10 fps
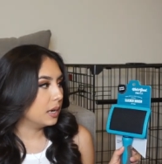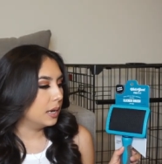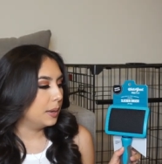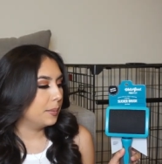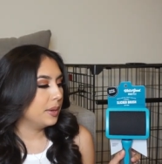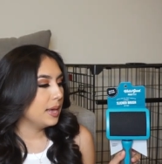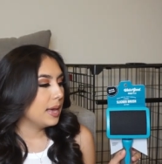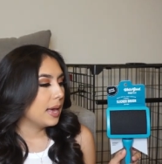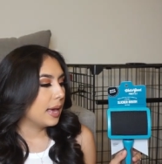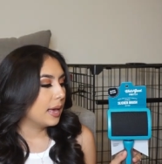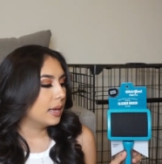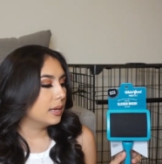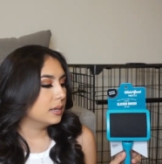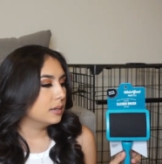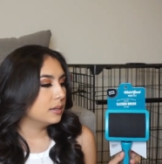Um,
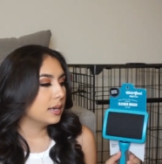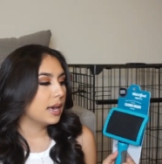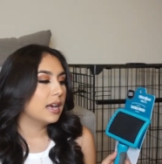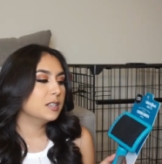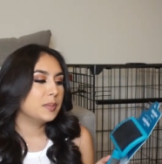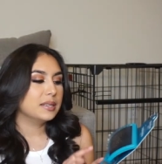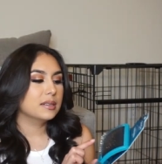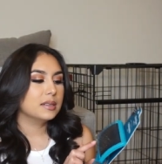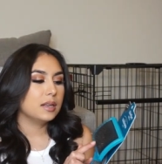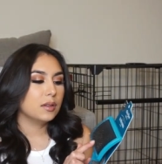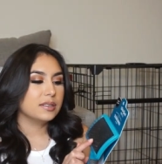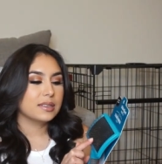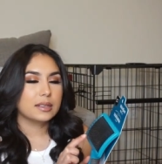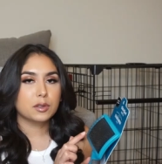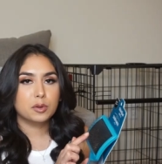and it has basically all these
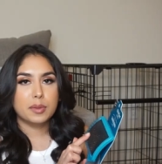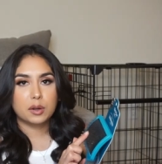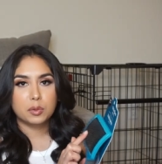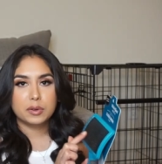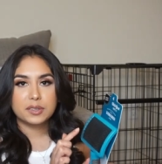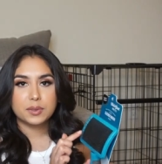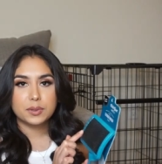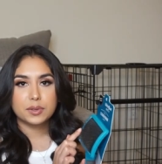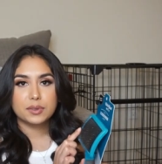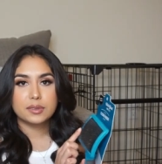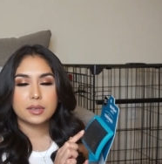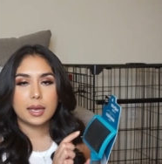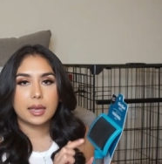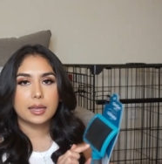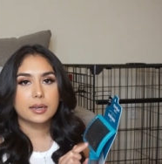like little metal bristles
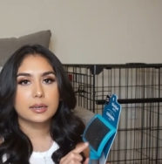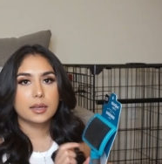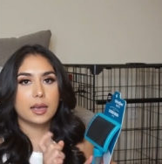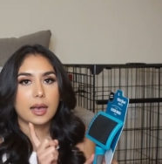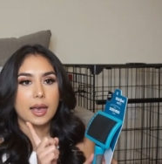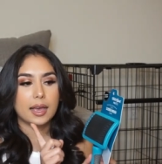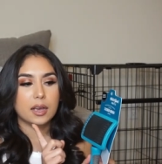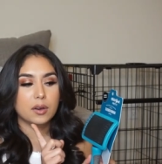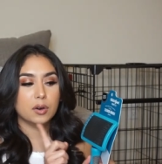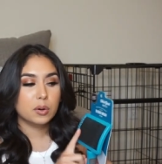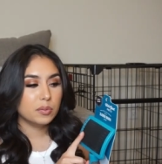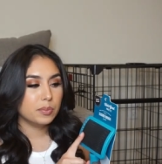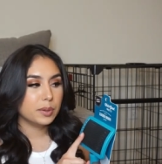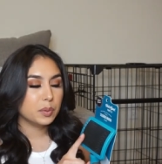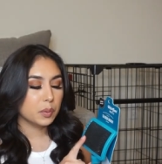and I
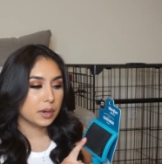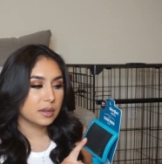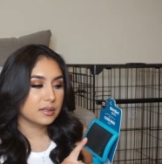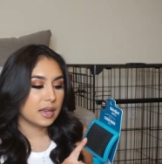hope it works.